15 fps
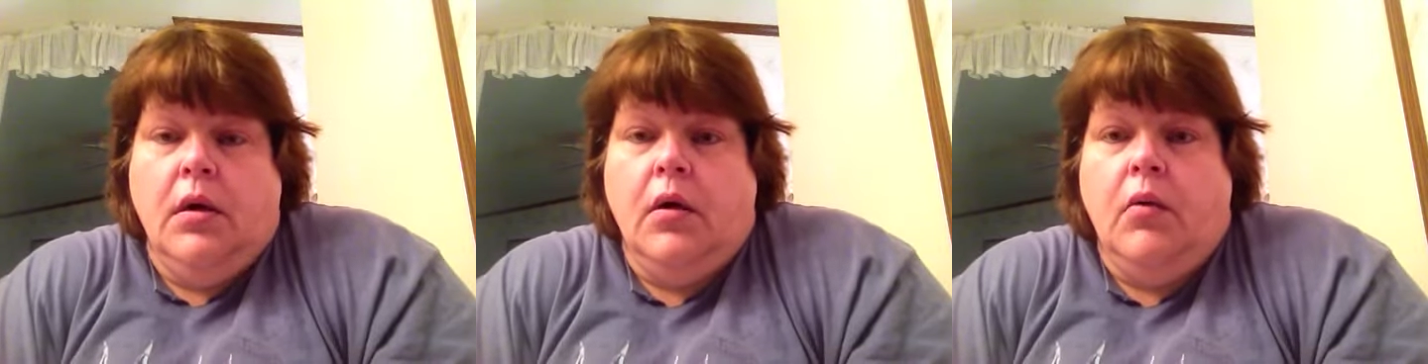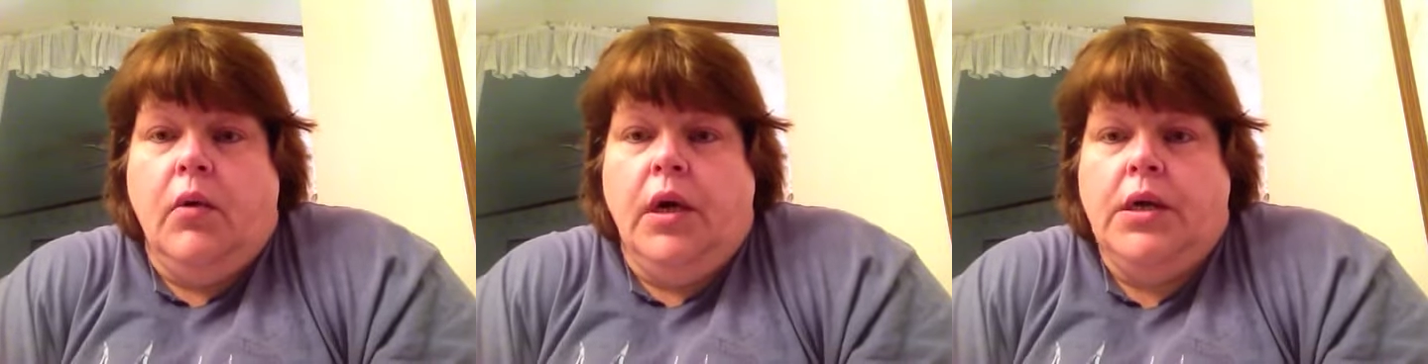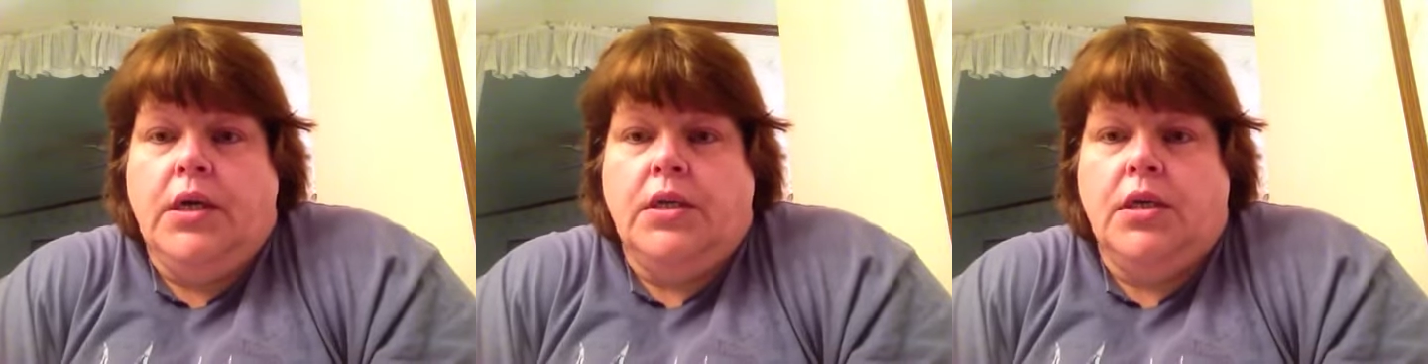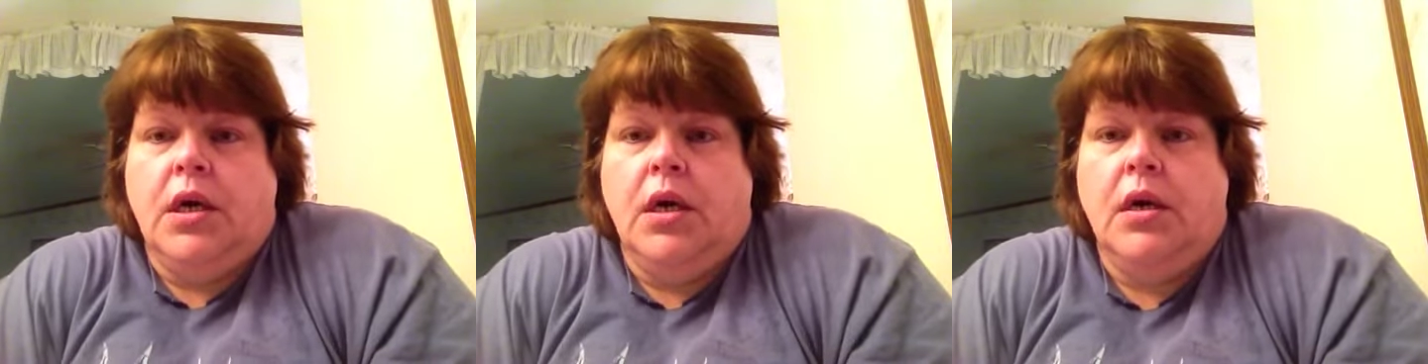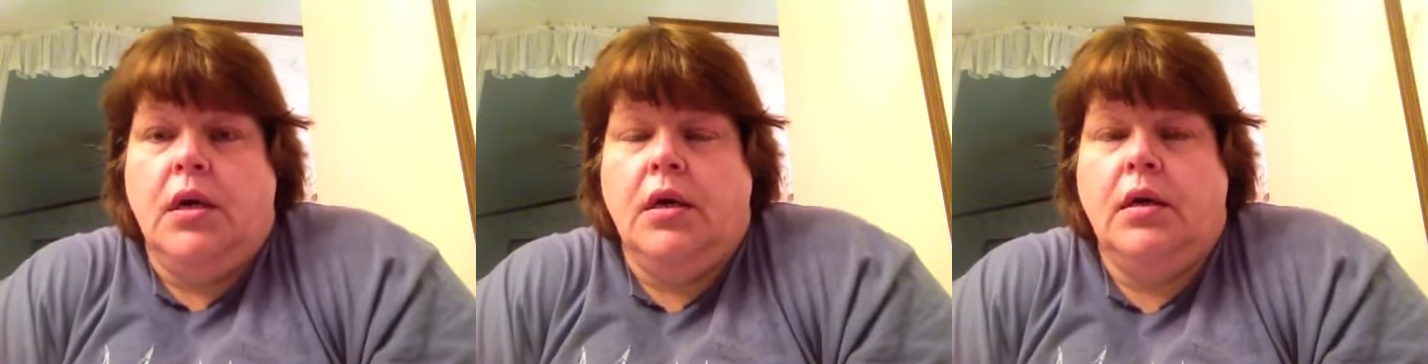we just
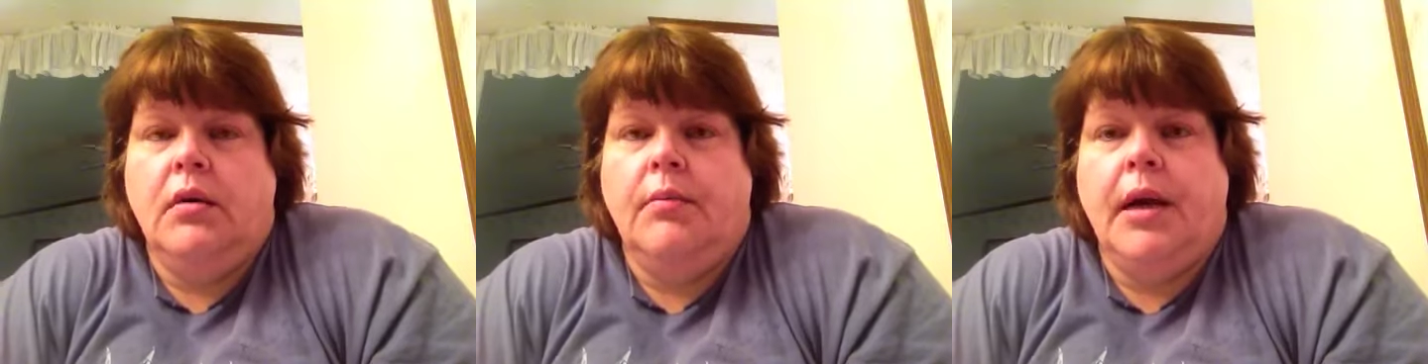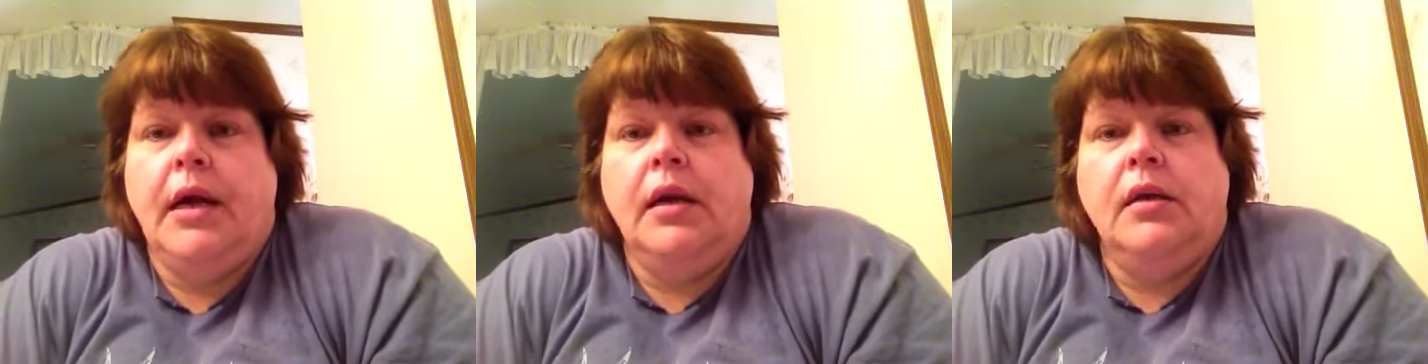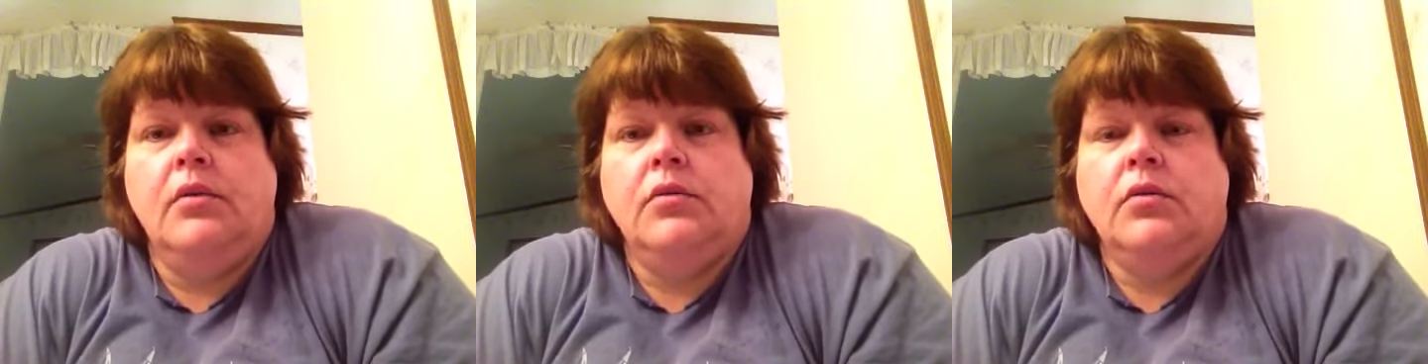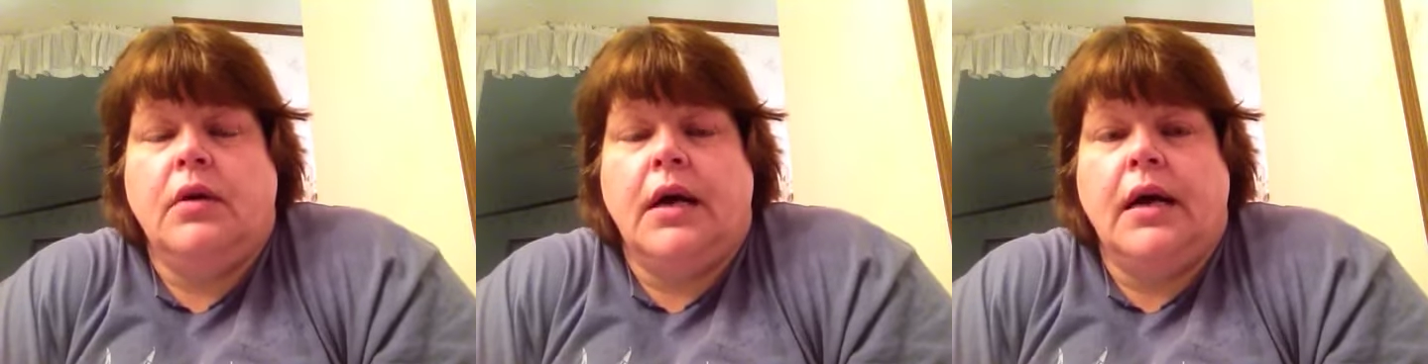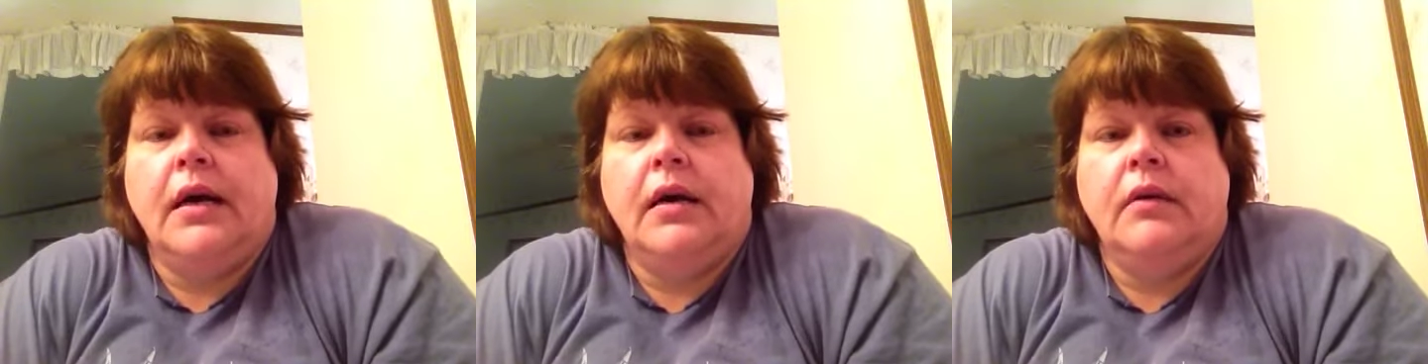made a little
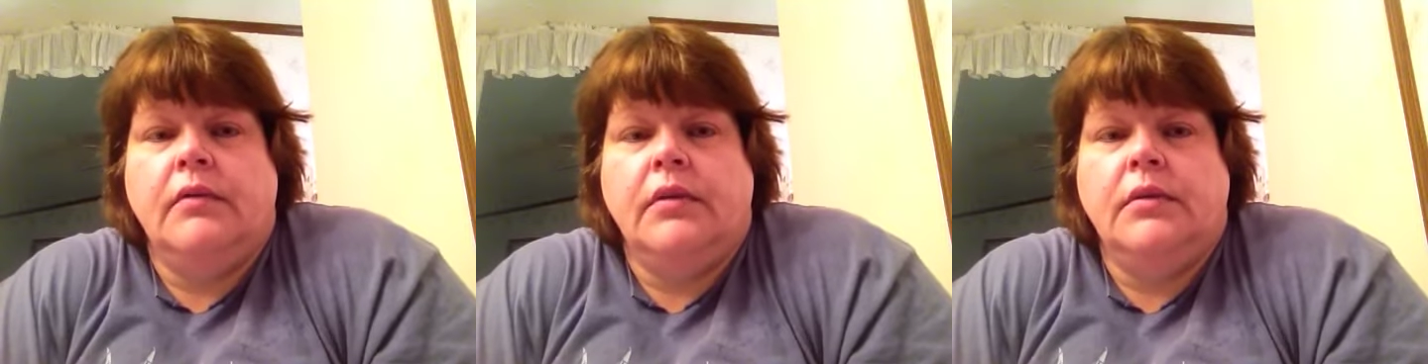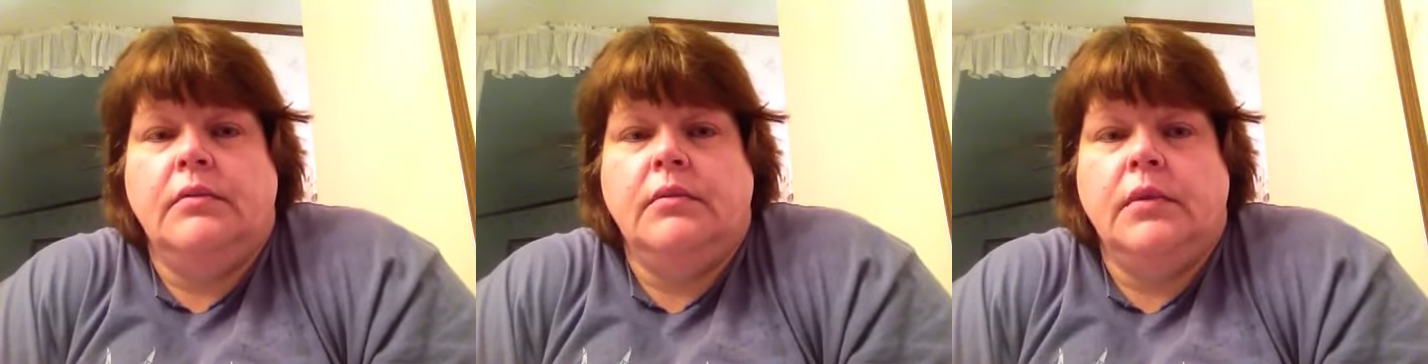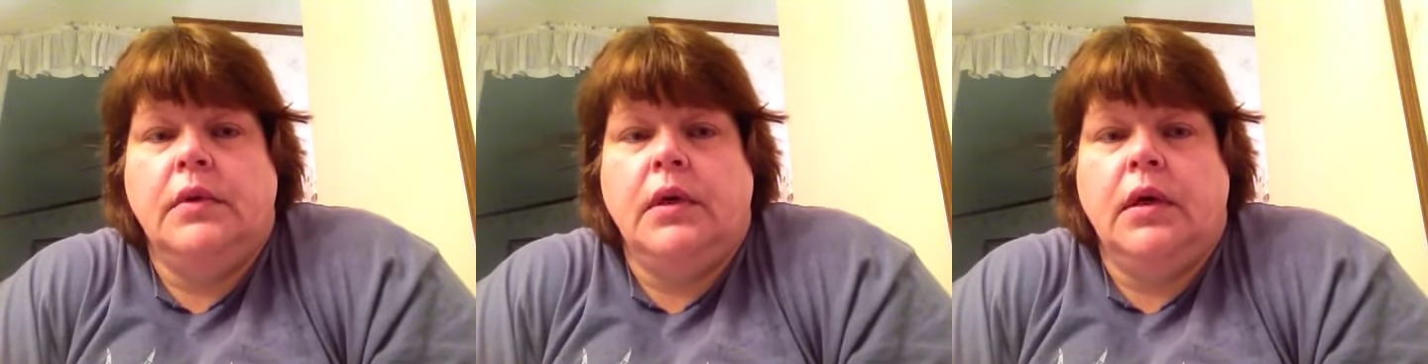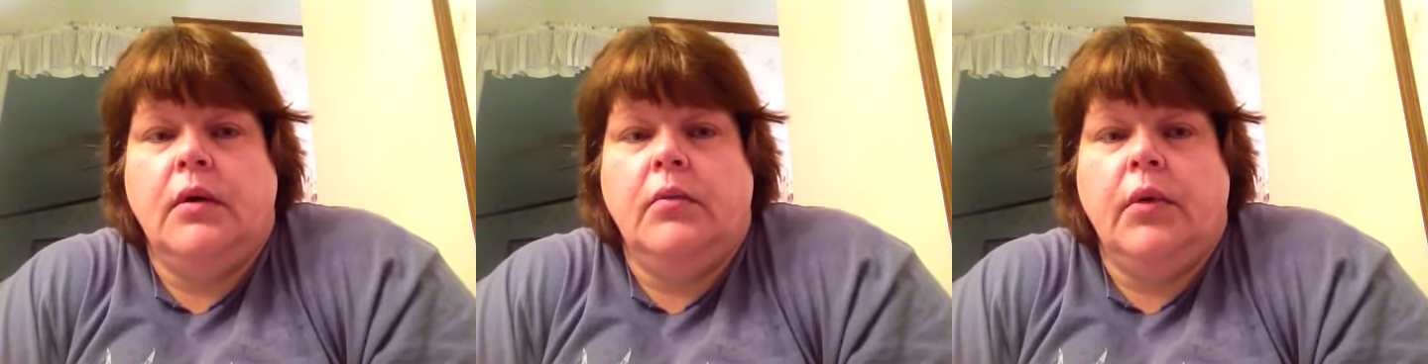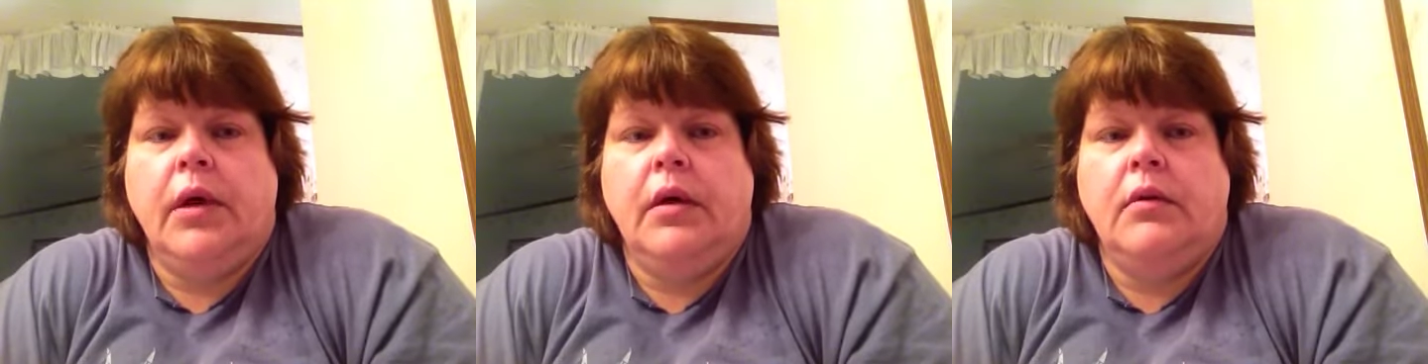drive and I
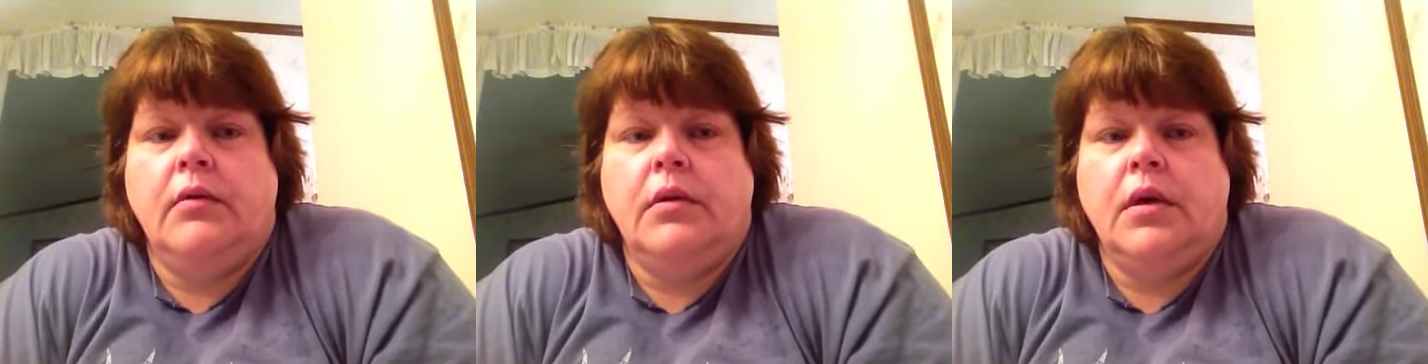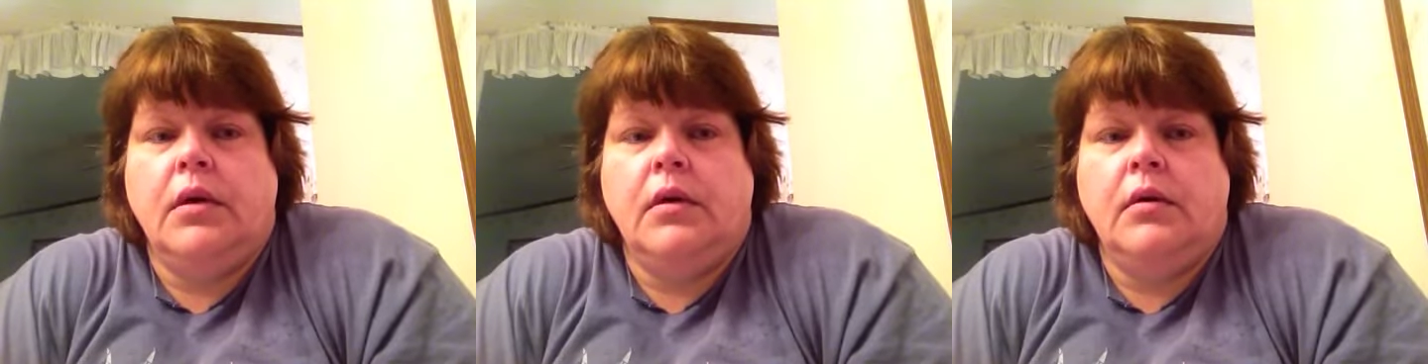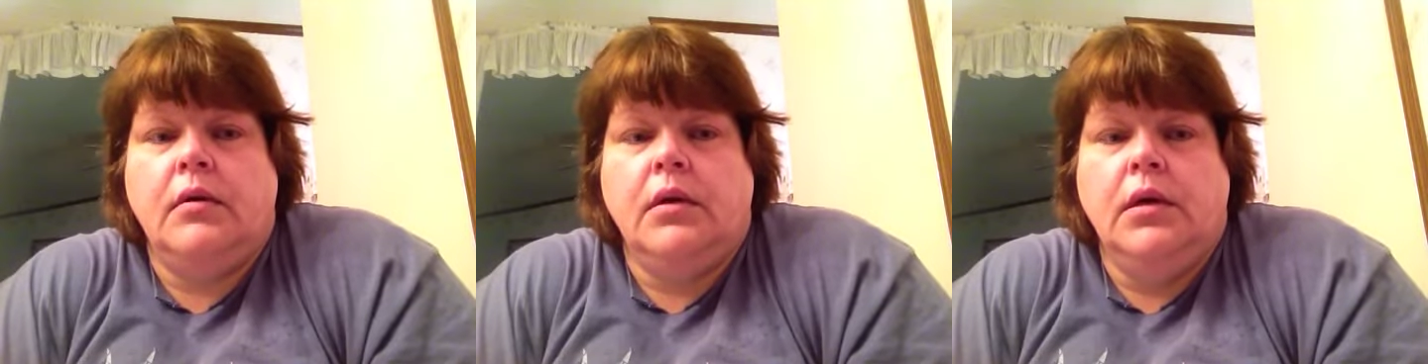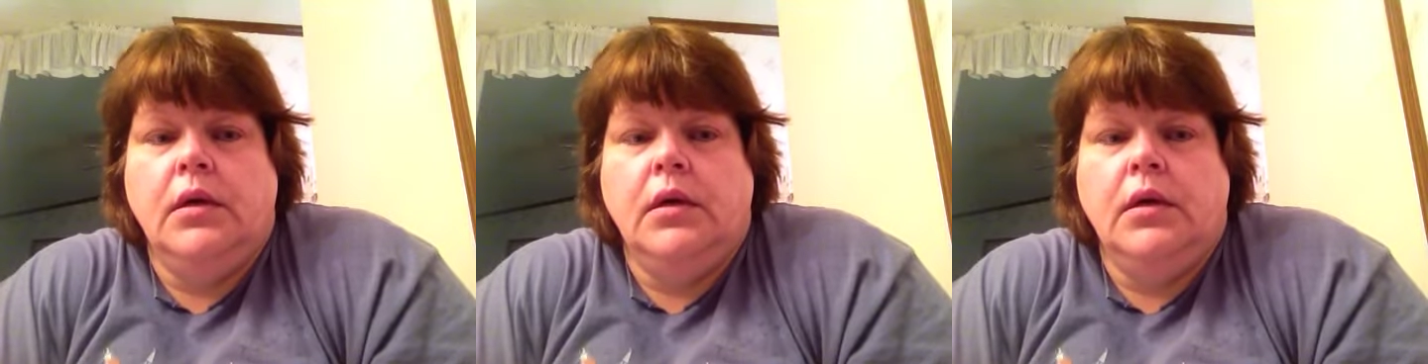went to